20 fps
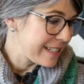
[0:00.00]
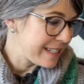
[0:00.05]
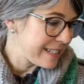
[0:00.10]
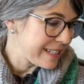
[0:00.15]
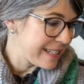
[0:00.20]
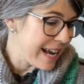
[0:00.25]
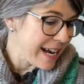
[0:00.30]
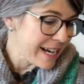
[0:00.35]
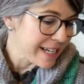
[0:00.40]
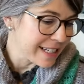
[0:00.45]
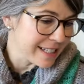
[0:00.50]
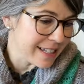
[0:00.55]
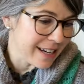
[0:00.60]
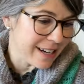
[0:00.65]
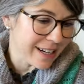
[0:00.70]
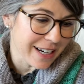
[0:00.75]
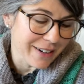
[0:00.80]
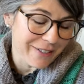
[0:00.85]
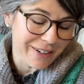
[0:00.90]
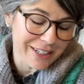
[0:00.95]
next
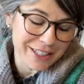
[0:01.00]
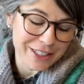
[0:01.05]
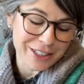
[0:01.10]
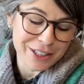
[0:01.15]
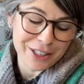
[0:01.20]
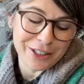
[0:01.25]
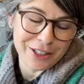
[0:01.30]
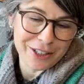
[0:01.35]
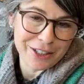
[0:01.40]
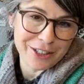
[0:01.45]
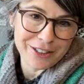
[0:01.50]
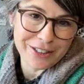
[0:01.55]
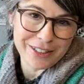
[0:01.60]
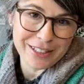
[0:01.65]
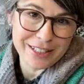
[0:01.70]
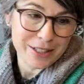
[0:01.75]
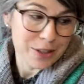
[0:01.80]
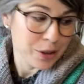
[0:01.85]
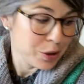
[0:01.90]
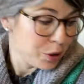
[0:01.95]
sock I want to show you is
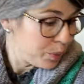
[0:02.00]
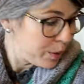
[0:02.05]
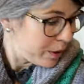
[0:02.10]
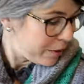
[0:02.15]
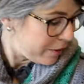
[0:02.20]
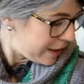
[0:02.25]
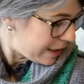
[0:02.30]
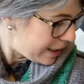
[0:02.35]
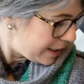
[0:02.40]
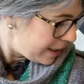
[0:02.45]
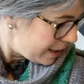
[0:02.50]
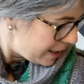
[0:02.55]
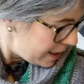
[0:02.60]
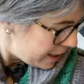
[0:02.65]
super fun.